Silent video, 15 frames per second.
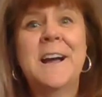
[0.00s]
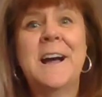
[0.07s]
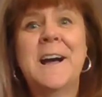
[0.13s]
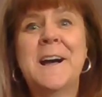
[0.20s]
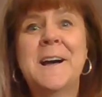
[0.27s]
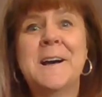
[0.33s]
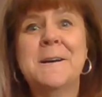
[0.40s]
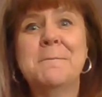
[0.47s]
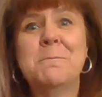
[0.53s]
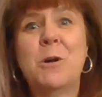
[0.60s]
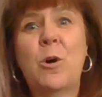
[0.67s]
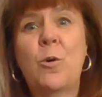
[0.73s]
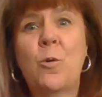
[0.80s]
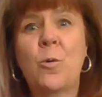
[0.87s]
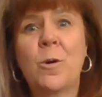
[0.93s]
um,
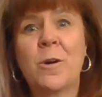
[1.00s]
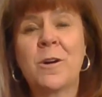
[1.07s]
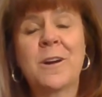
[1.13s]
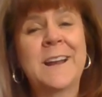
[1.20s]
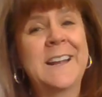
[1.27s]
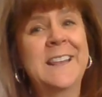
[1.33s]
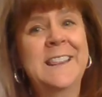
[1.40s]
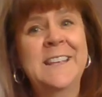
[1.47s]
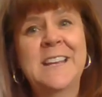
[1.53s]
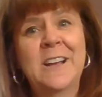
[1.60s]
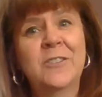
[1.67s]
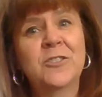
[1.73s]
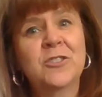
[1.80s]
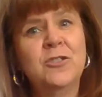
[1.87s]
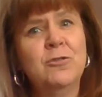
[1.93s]
or anything
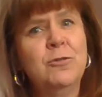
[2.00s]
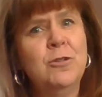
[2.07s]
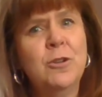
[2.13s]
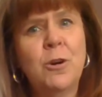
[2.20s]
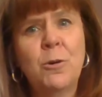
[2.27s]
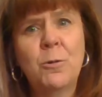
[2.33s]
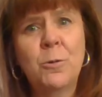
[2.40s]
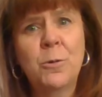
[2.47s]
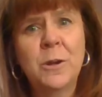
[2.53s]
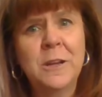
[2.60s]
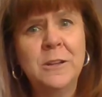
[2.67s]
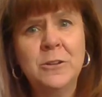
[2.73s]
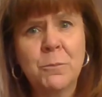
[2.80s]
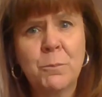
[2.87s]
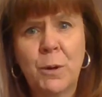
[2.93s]
else you know in your